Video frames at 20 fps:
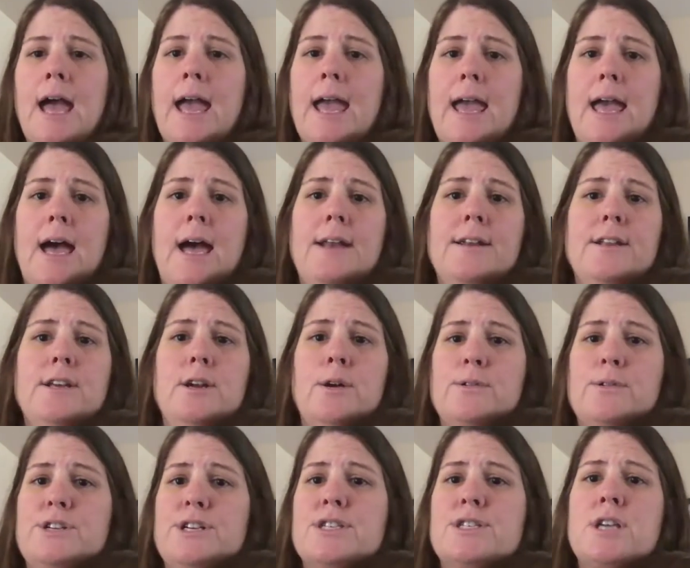and
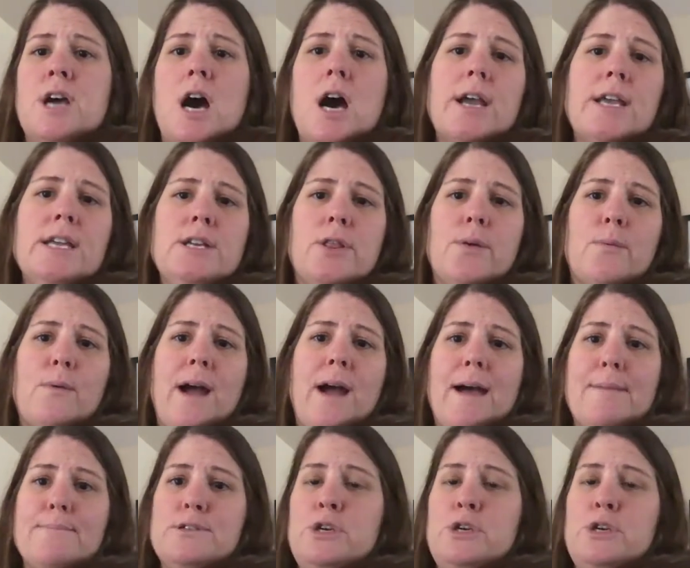just talking to the reps,